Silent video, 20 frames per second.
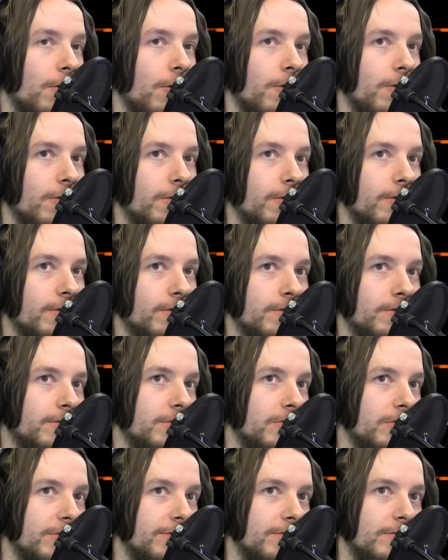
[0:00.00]
Or
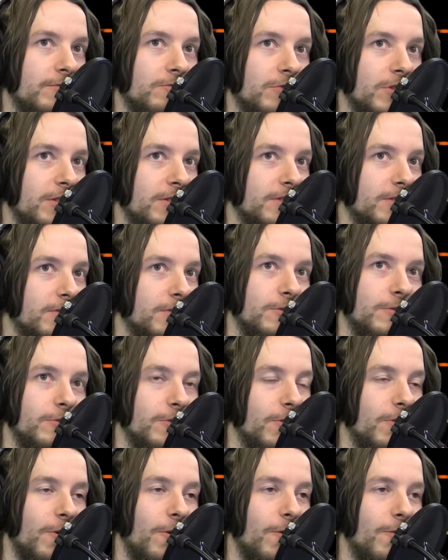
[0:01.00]
really do
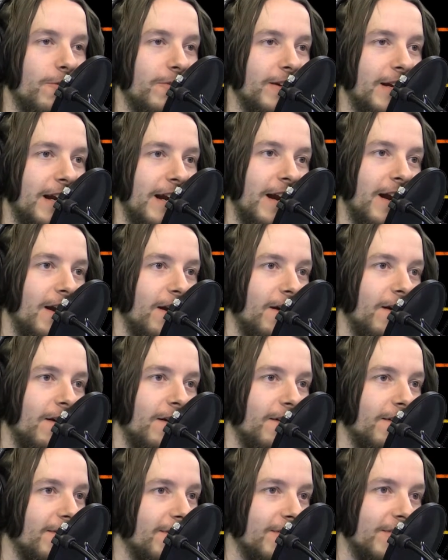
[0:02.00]
you don't
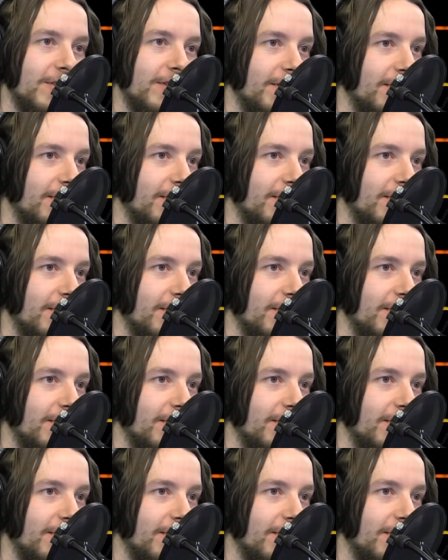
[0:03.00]
care?